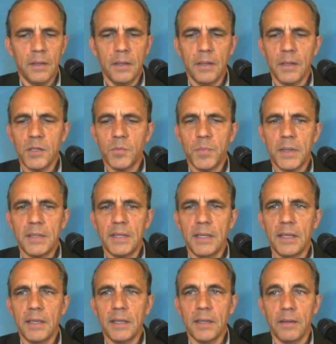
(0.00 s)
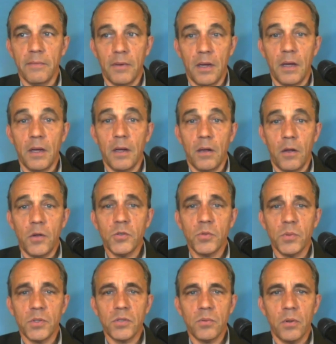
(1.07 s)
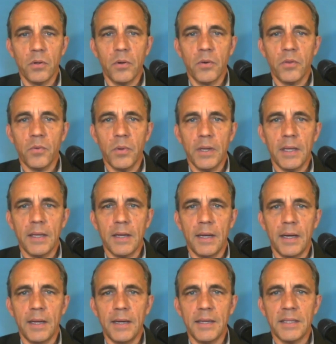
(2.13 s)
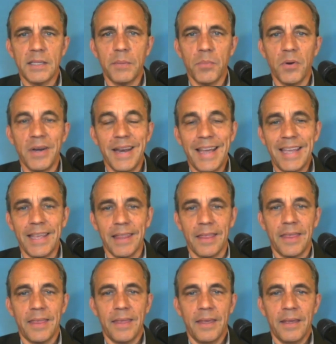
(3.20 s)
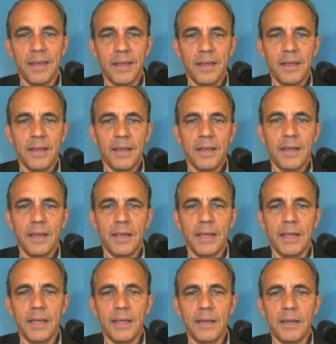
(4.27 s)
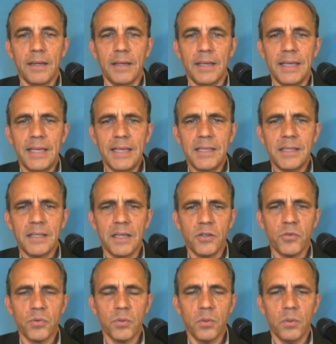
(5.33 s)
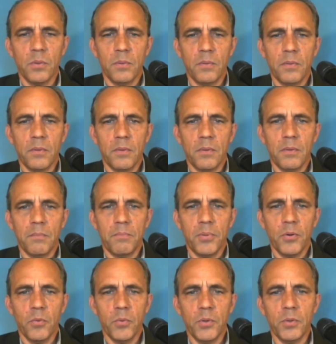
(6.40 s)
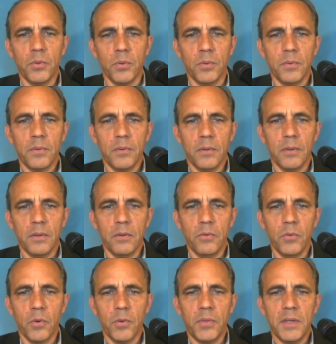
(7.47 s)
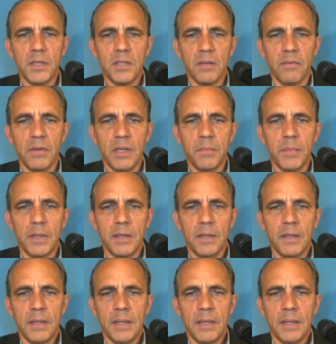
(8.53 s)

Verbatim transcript: expecting uh, also a strong earthquake on December 9th in east central Peru, northeast of Lima,